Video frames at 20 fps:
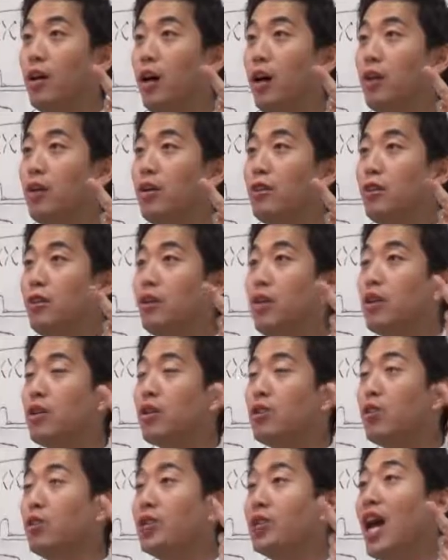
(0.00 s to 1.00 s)
on
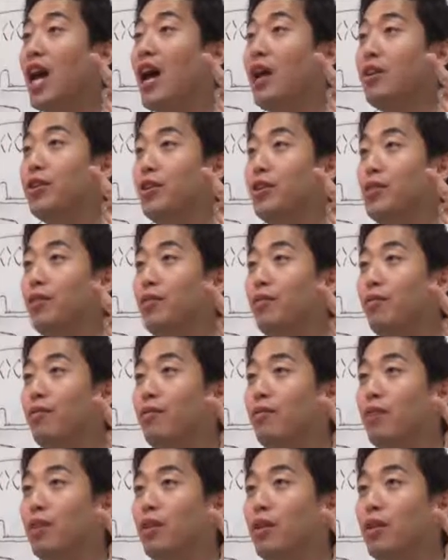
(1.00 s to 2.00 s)
societal
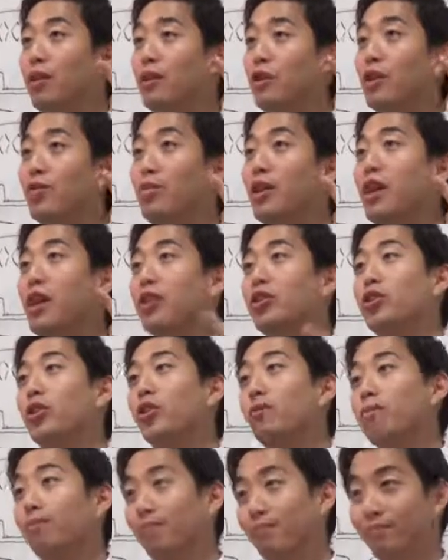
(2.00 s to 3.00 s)
human
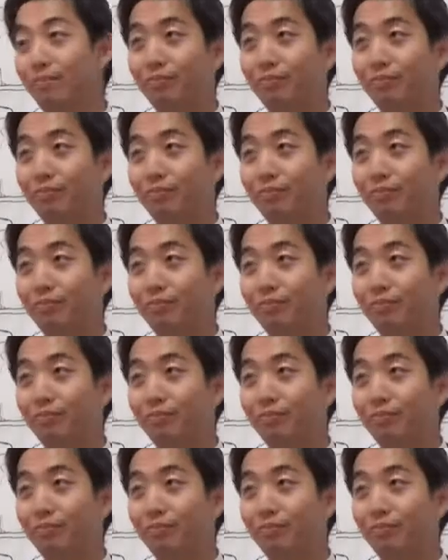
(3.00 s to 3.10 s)
nature.